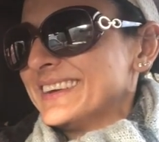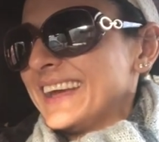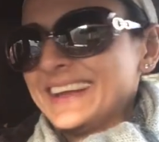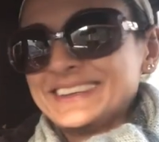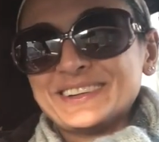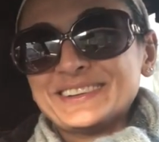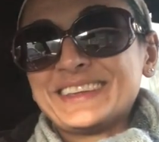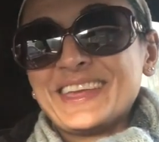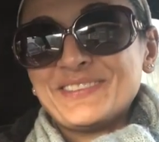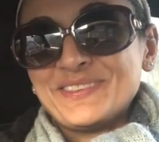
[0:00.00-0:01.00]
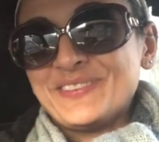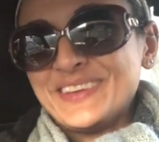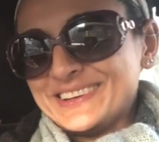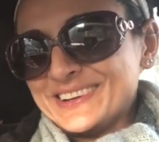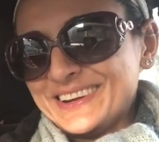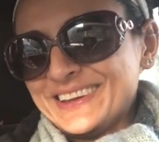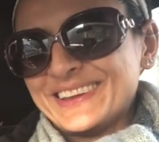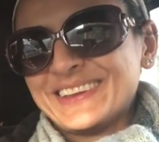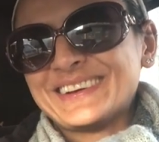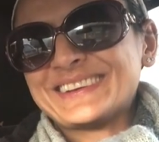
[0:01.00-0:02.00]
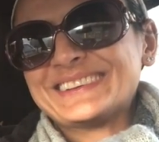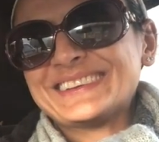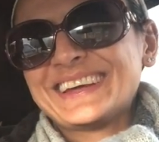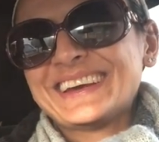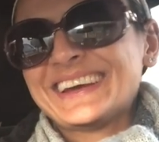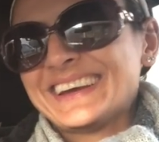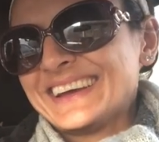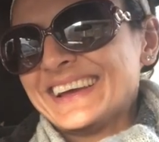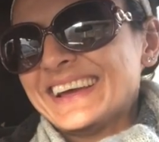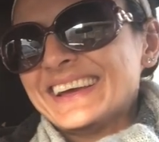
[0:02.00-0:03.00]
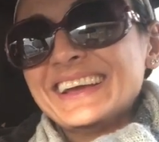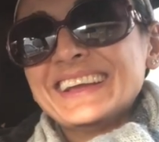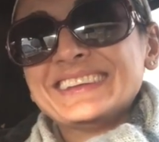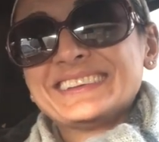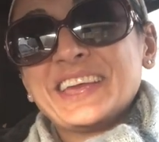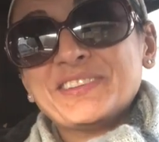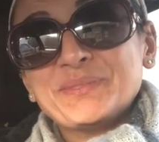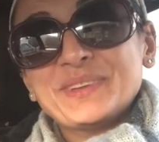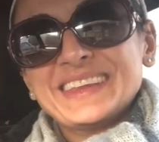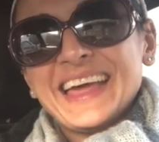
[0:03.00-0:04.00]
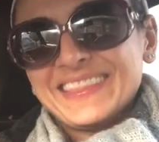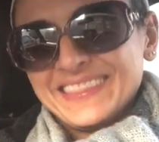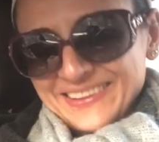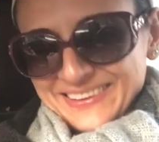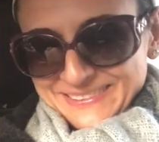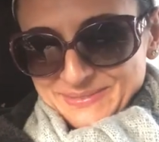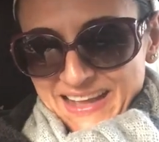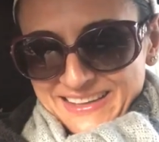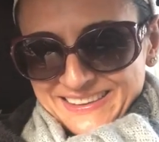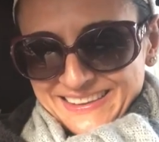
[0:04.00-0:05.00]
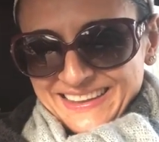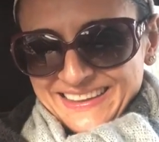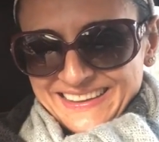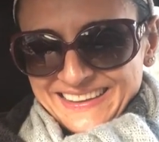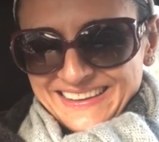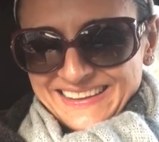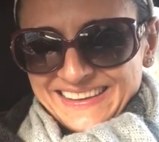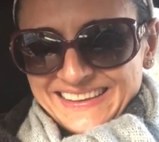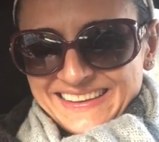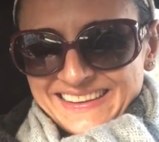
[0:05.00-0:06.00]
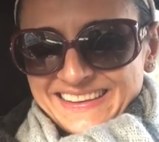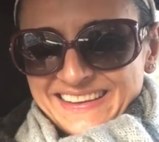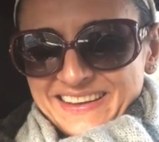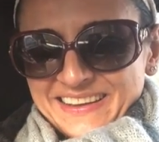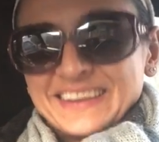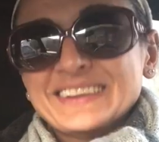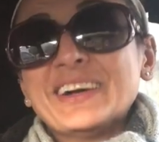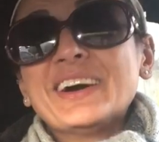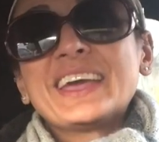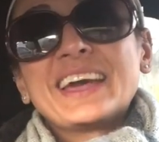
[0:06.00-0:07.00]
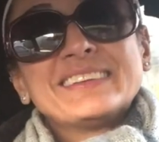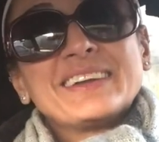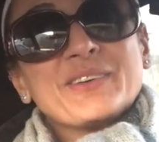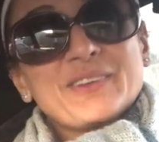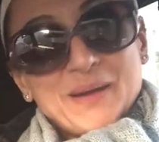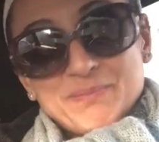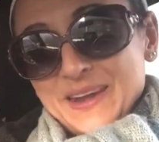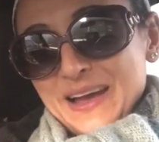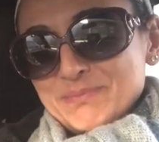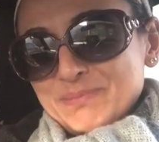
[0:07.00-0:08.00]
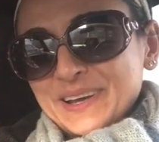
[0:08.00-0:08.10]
HR is giving me dirty looks. It's giving me bad looks, actually. It's like, up.